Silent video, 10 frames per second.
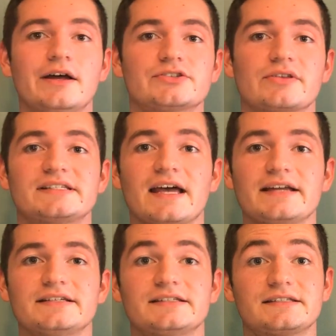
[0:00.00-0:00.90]
So the
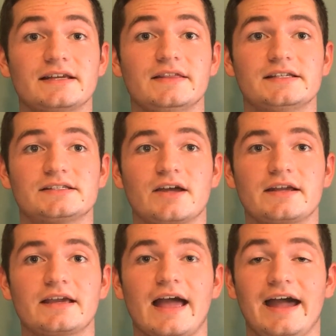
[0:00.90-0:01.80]
scientists in this
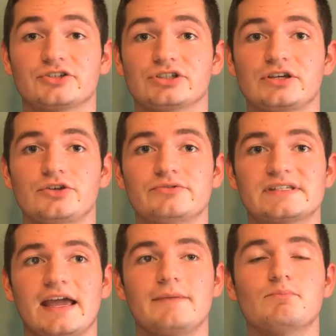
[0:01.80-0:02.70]
study actually
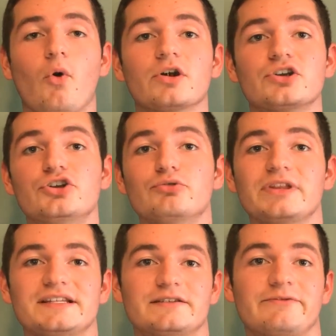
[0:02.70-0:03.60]
used a more
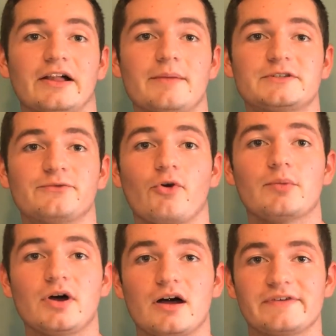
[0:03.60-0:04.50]
newly developed
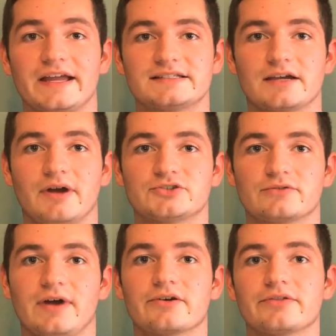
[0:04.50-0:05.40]
form of
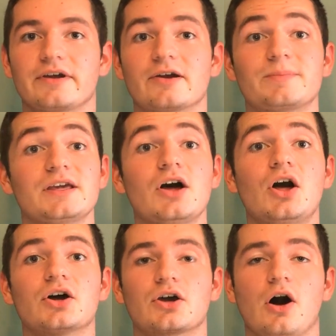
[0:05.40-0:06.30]
antiretroviral therapy
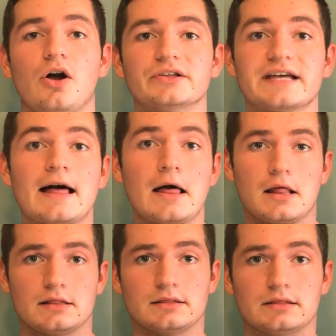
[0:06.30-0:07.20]
called
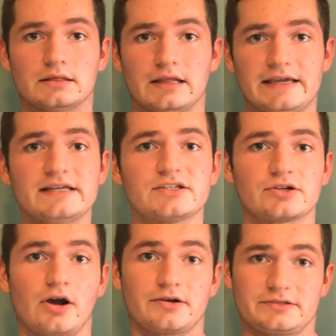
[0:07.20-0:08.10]

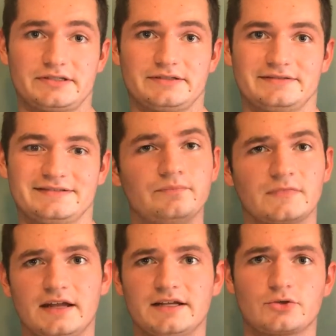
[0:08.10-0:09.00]
LASER ART
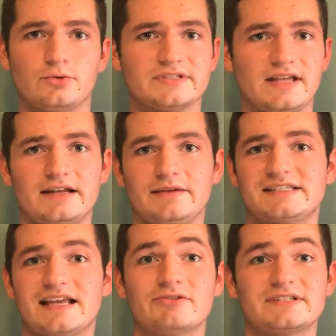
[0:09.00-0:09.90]
and as cool as that name
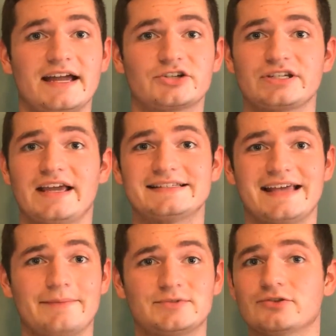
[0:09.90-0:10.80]
sounds, it actually has
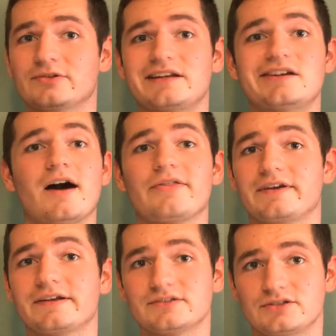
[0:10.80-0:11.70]
absolutely
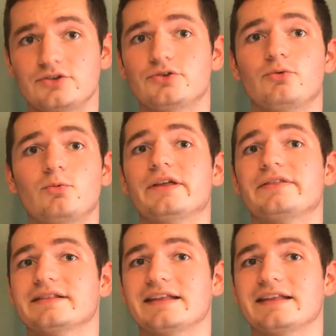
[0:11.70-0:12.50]
nothing to do with